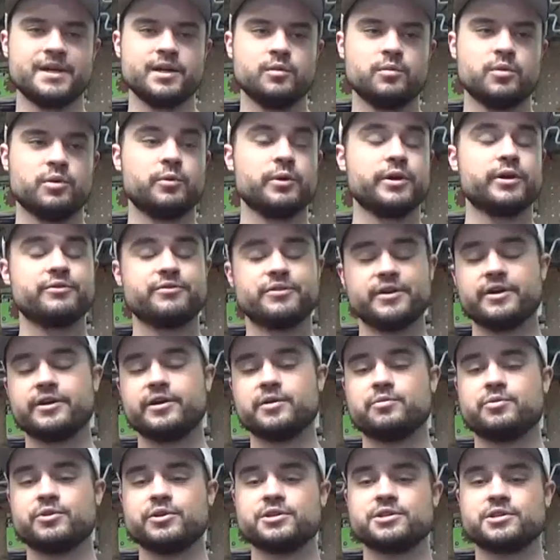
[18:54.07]
But we are very
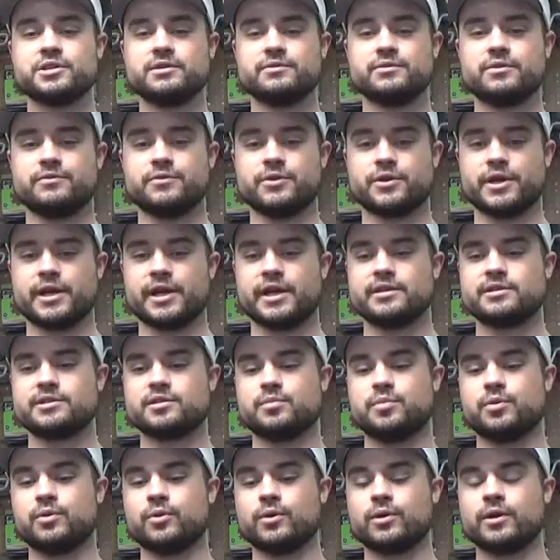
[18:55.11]
appreciative of your guys'
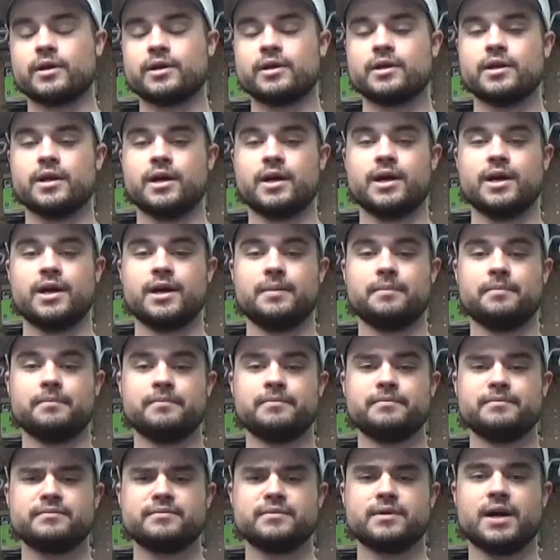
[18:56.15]
support.
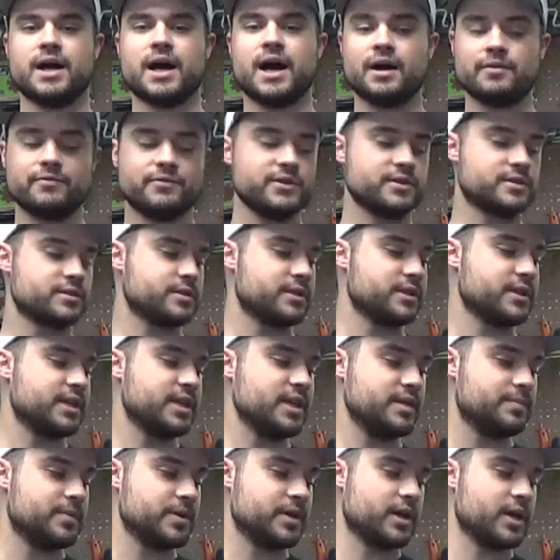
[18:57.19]
Obviously,
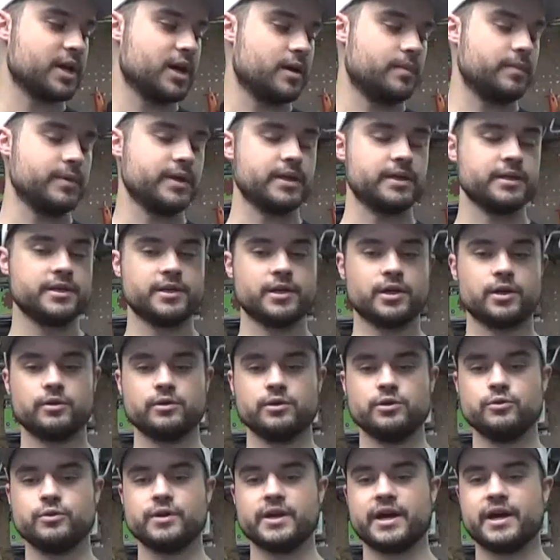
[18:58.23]
keep it coming. You know,
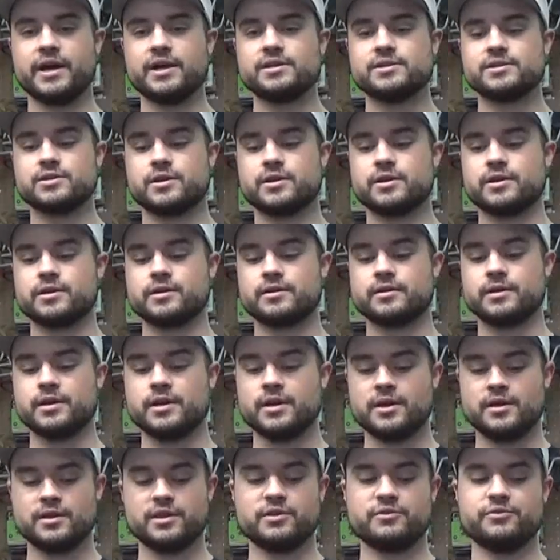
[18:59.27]
you guys are
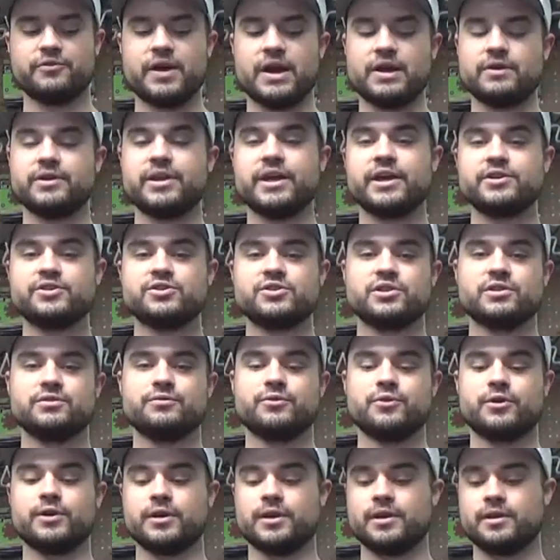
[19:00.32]
the foundation of
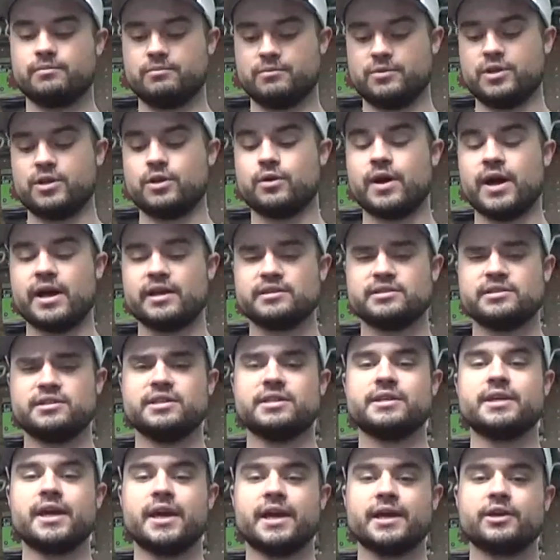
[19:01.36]
what, you know,
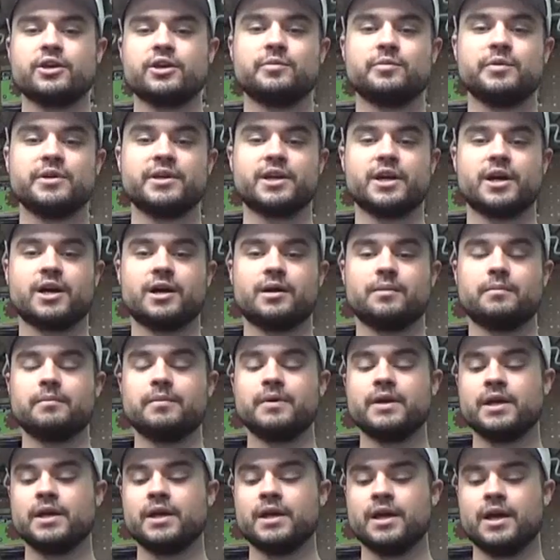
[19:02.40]
STK become,
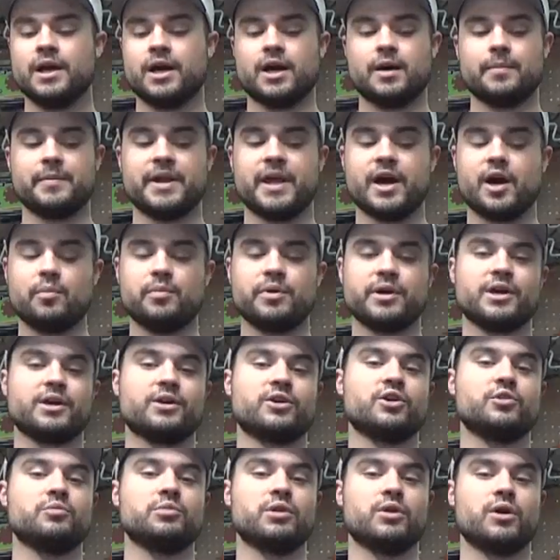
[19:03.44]
and how big it
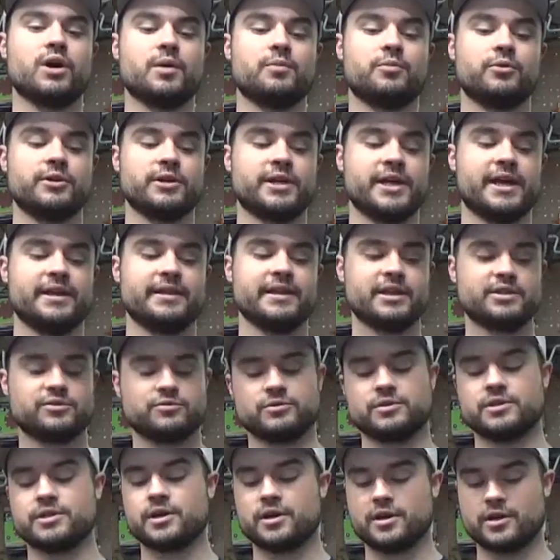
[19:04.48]
could blow up one day. And that's
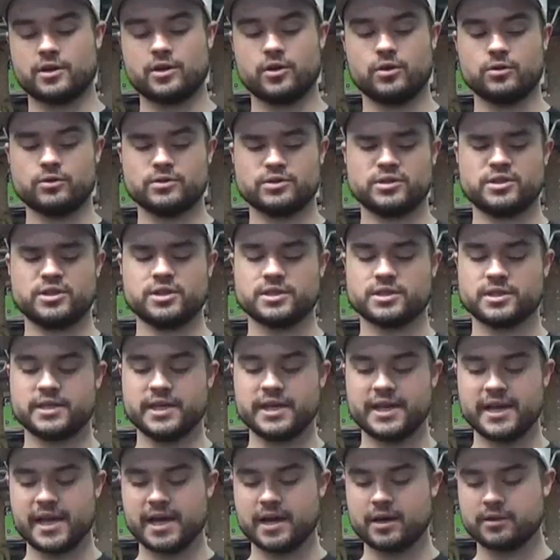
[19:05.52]
really our goal, is to just
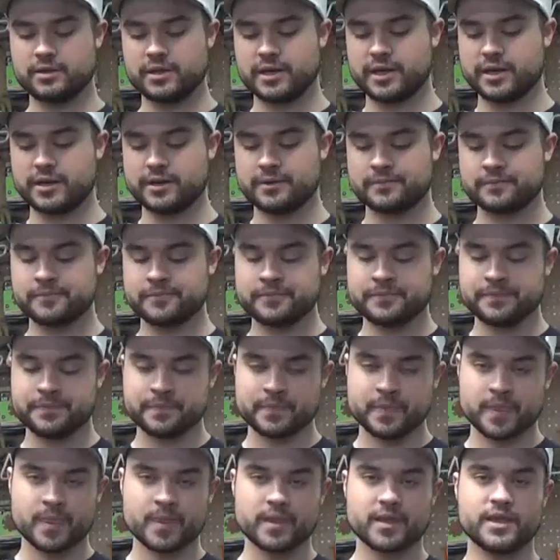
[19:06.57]
get out there,
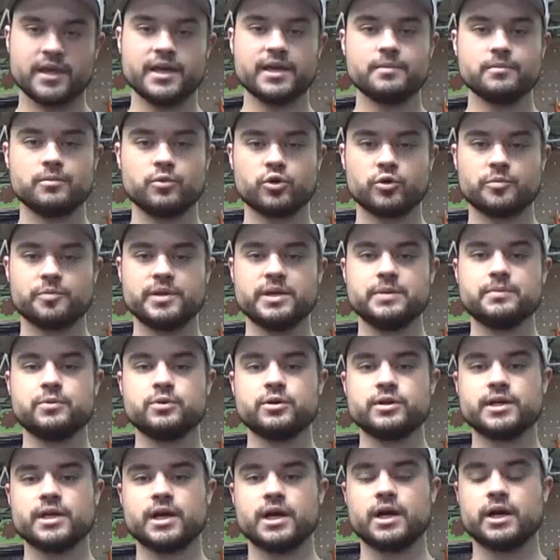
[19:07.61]
get more people
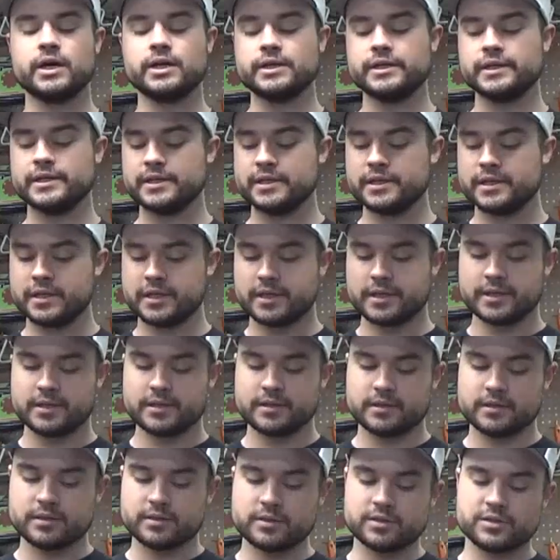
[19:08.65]
into hunting,
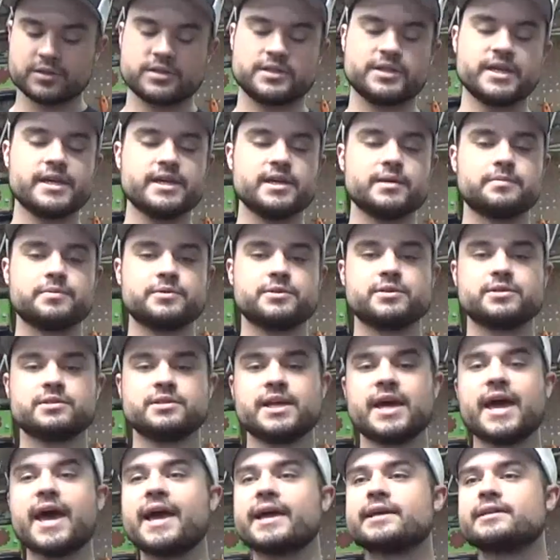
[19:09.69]
tips,
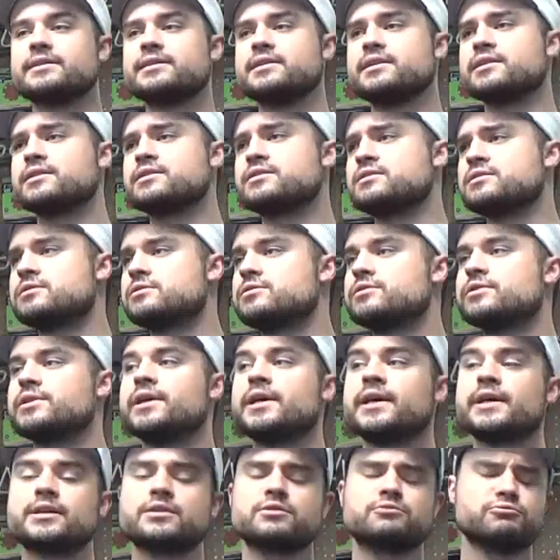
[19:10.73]
tactics,
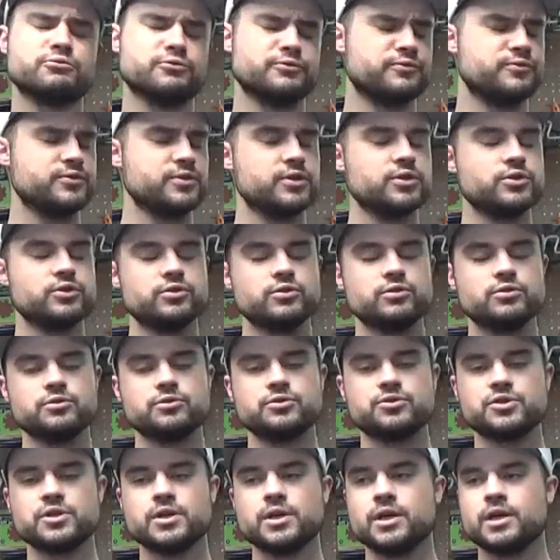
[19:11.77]
tricks,
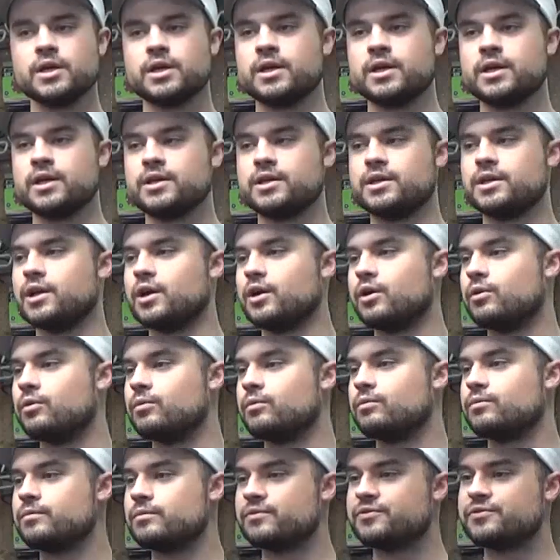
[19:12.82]
reviews, you know,
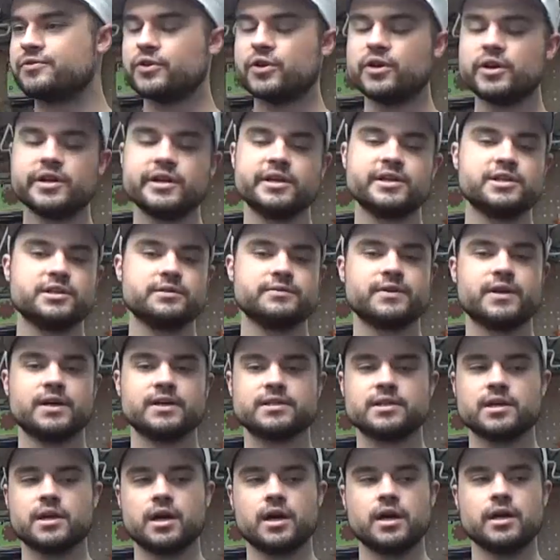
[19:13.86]
footage of
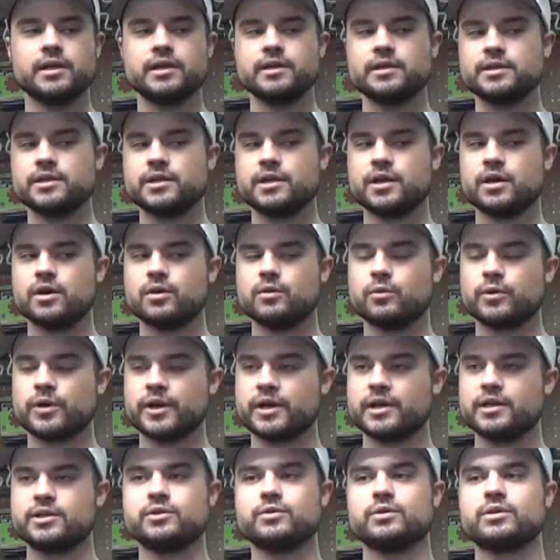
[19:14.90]
us hunting. You know, we're
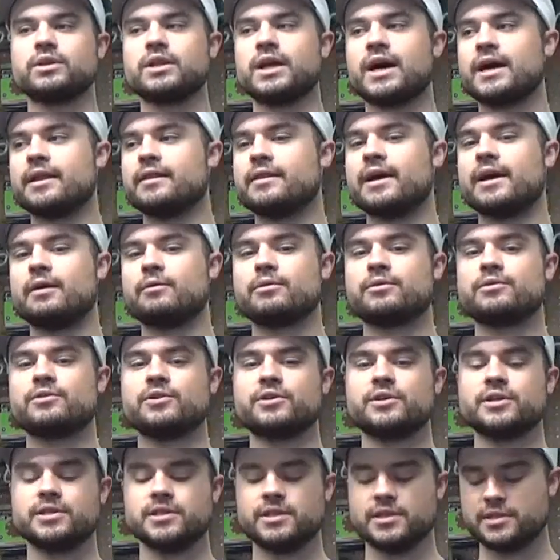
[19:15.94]
going to do a lot of that with
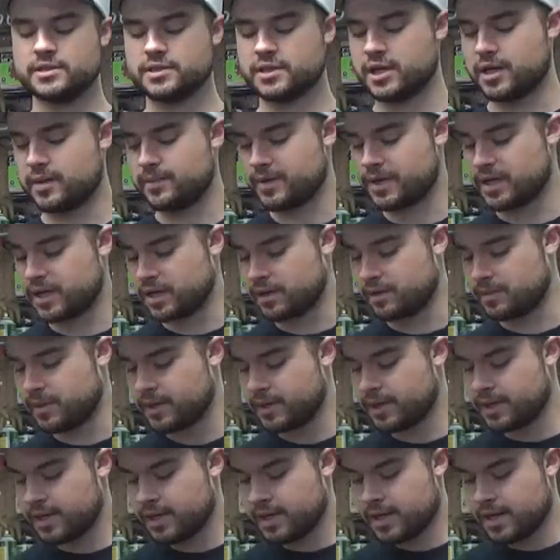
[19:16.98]
turkey season coming up.
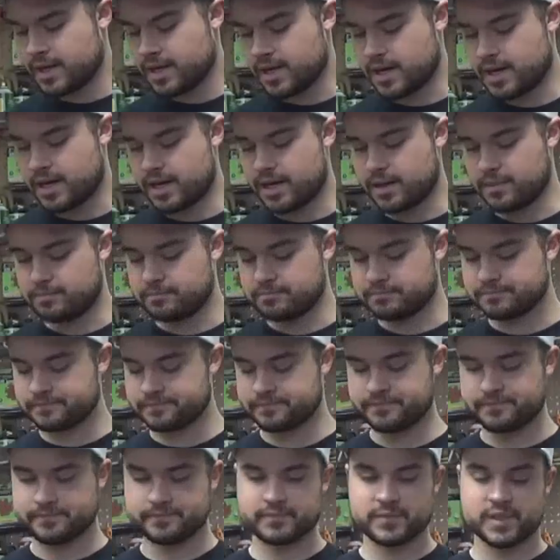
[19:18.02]

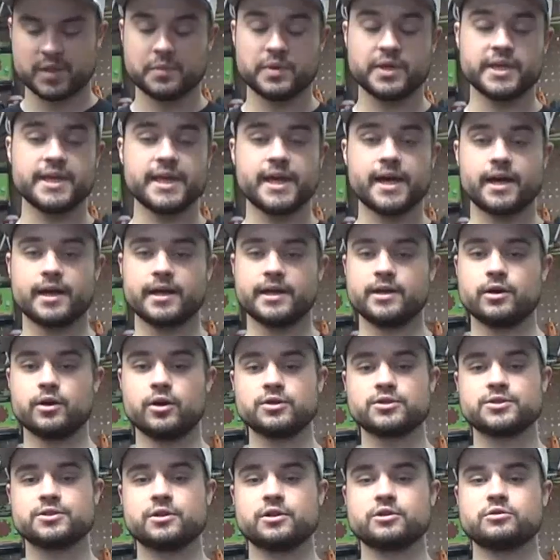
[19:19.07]
But yeah, it all
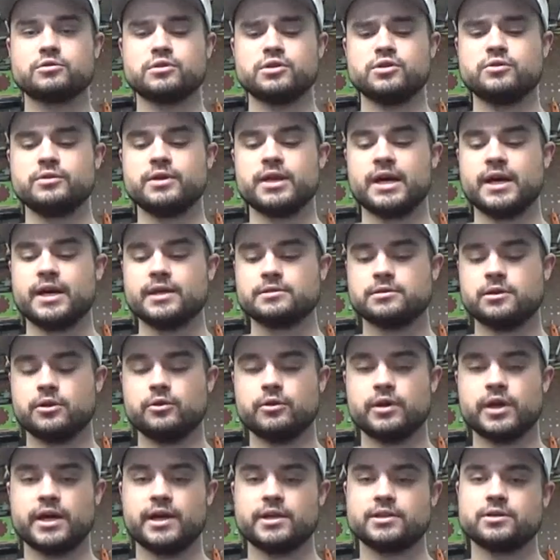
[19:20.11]
starts with you guys, and you
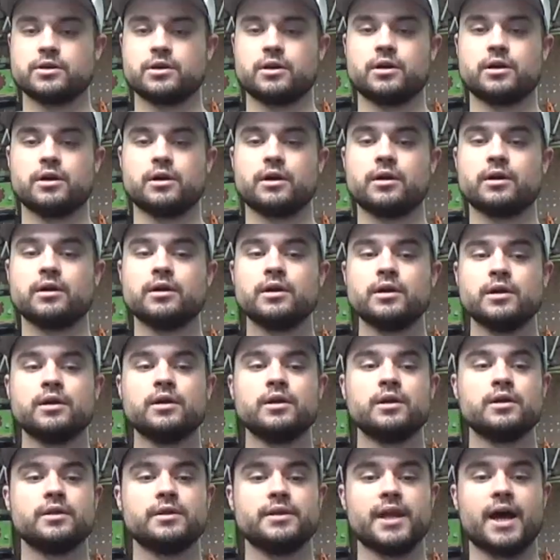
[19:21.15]
guys are
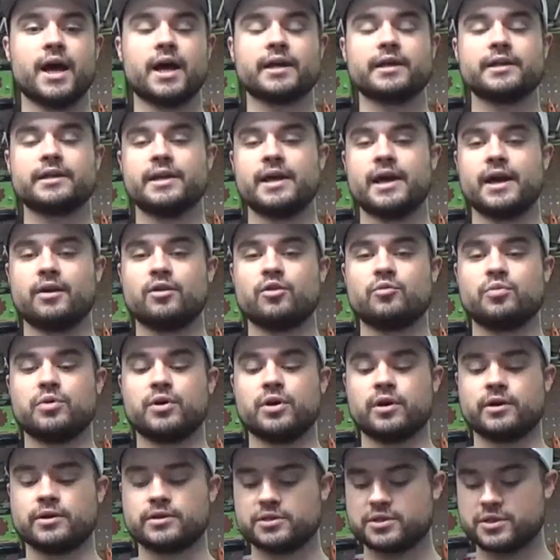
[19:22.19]
knocking it out of the
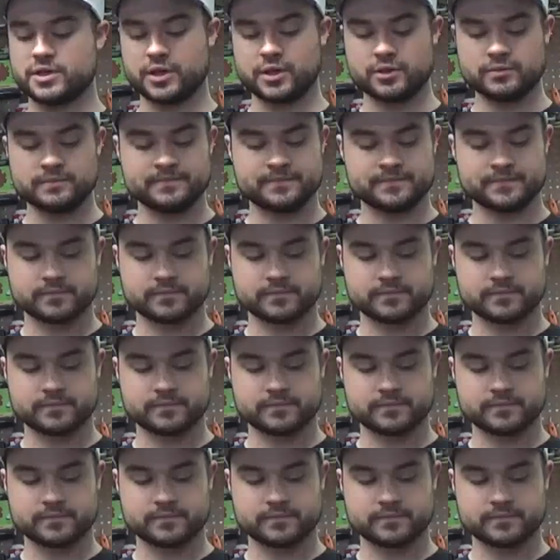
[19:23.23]
park. So